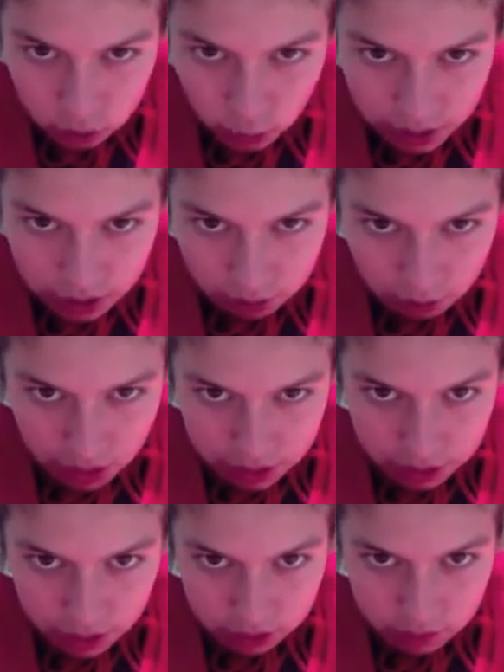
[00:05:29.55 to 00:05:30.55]
white
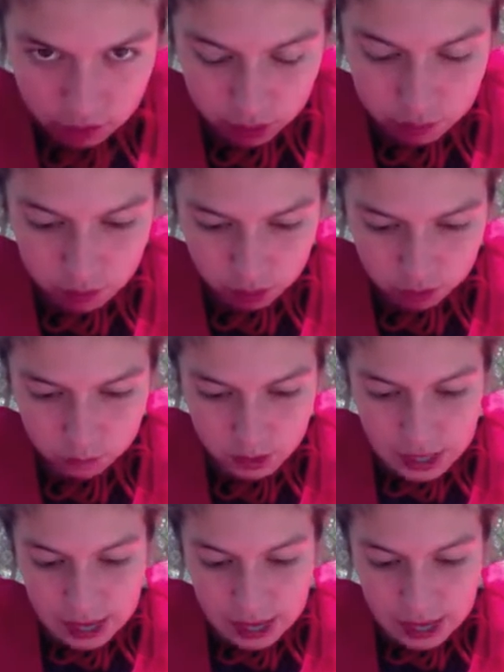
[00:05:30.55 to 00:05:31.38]
thread at the very bottom.